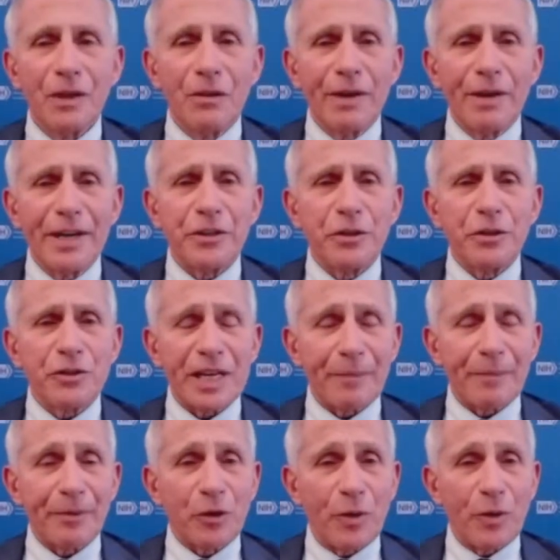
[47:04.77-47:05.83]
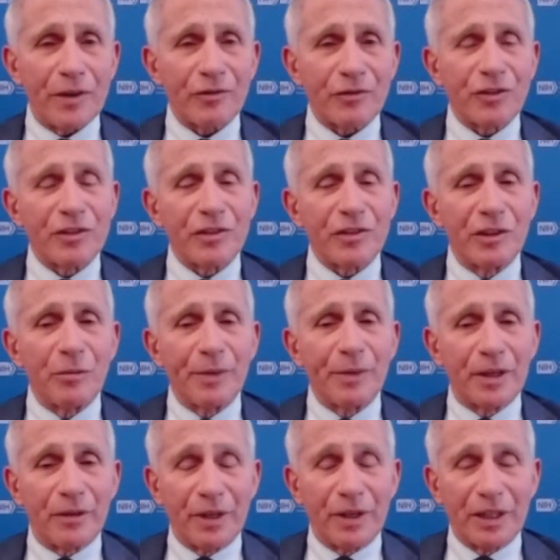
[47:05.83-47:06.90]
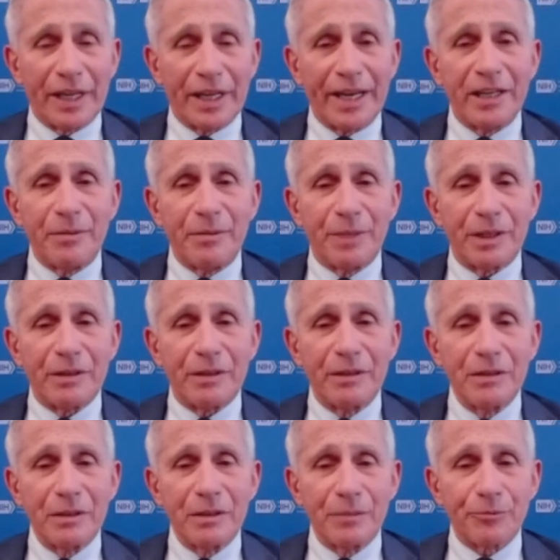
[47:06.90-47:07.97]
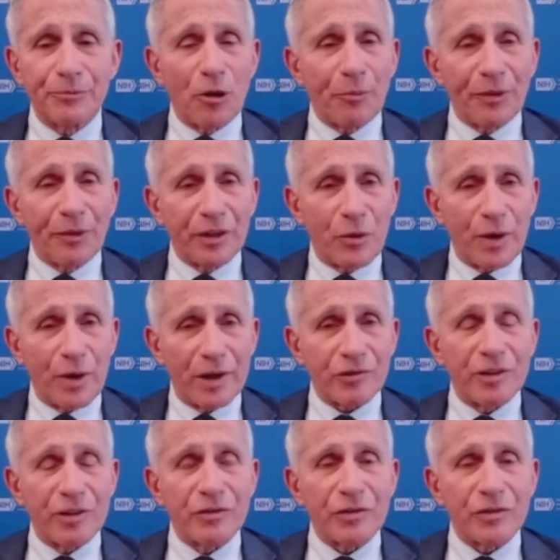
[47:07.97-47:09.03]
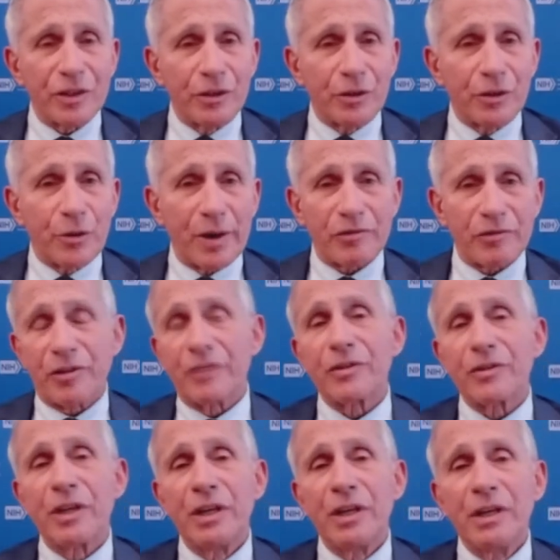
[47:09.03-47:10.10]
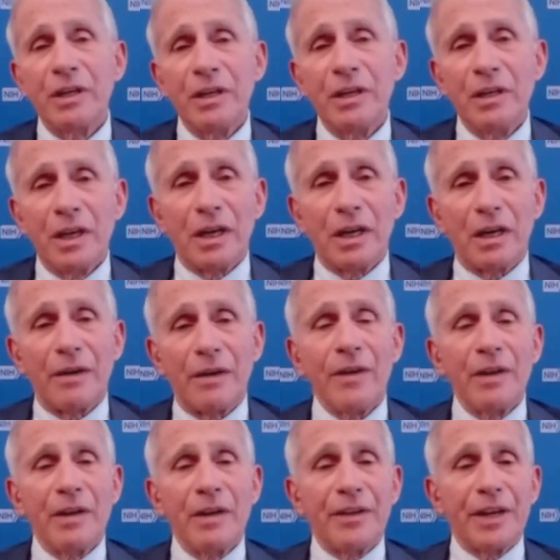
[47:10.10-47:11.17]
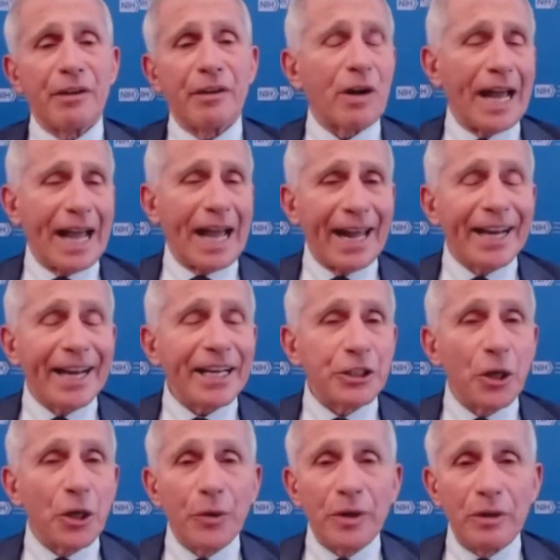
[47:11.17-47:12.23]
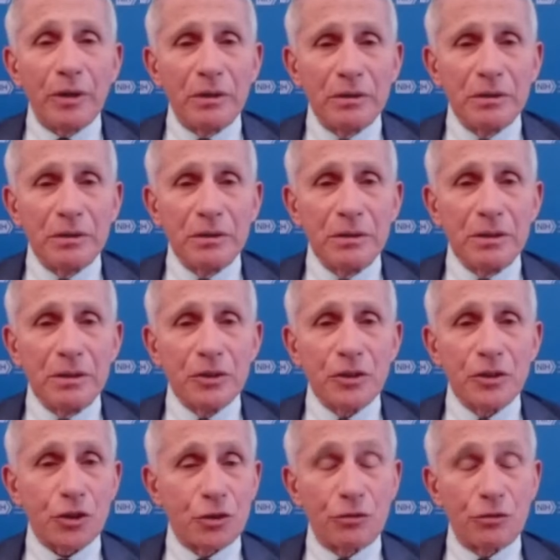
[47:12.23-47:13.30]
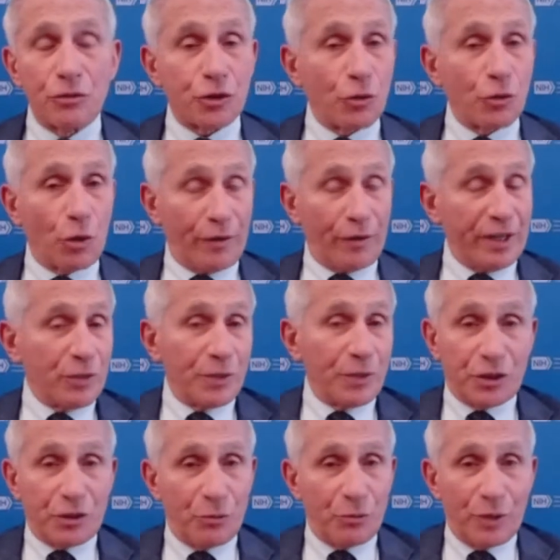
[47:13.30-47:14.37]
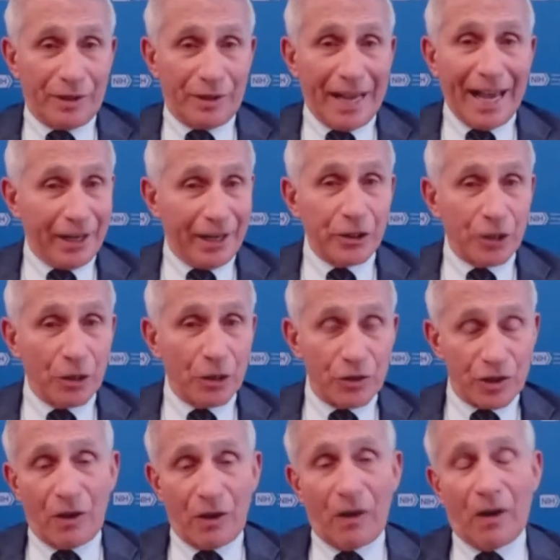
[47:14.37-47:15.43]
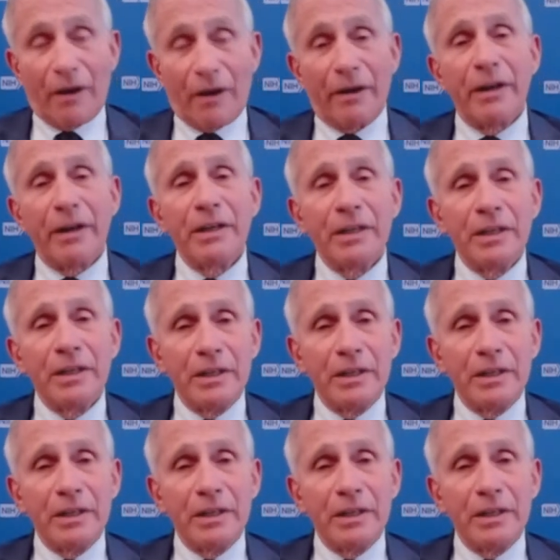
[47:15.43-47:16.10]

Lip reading: All right, two separate questions, a little bit unrelated, but appropriate questions and good questions. There are anecdotal stories, which are what anecdotes are,